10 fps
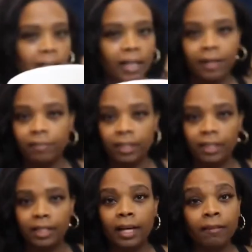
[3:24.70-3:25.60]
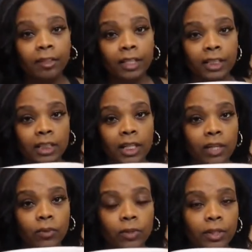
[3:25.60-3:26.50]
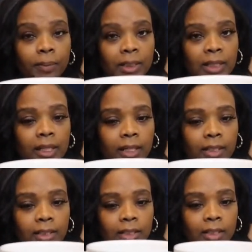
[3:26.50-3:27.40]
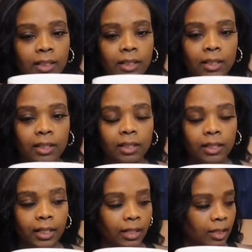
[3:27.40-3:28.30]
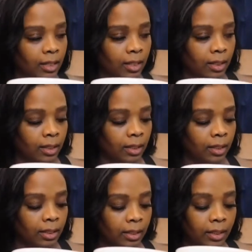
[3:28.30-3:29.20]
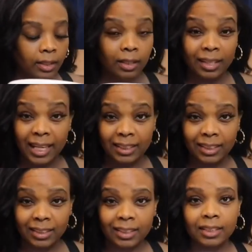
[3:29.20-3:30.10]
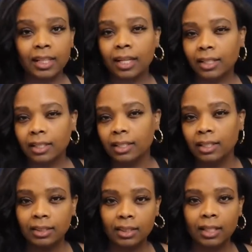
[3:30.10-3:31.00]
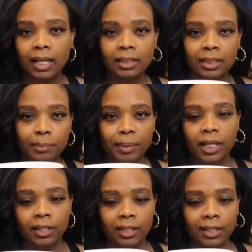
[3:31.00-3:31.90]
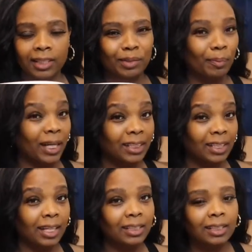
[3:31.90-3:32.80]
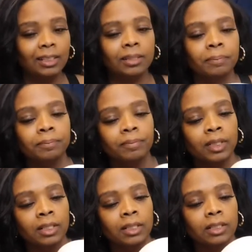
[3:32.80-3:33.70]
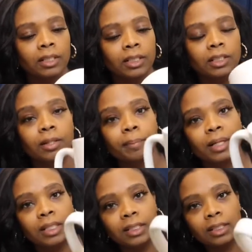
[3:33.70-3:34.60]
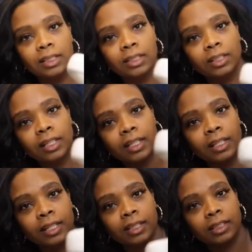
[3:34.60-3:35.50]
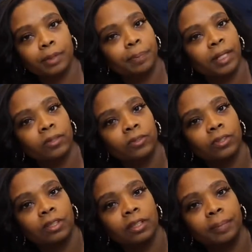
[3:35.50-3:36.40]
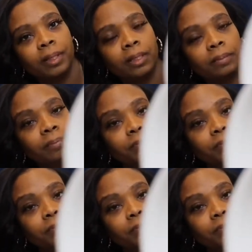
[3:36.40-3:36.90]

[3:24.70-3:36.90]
in every every dish that I ordered besides the glasses because I like the dust glasses better than the spice glasses. So these are the mugs. They're kind of like speckled a little bit,